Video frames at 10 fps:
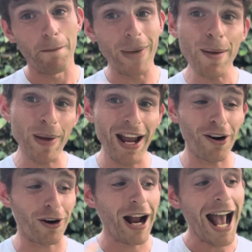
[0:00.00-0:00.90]
My
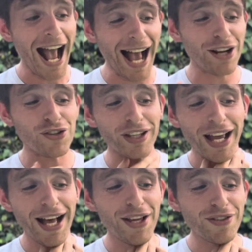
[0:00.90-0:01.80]
pair actually
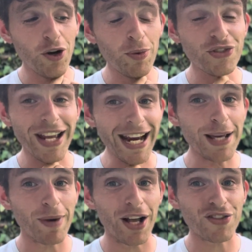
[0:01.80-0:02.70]
has almost 80
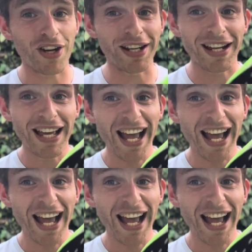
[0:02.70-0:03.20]
miles on it.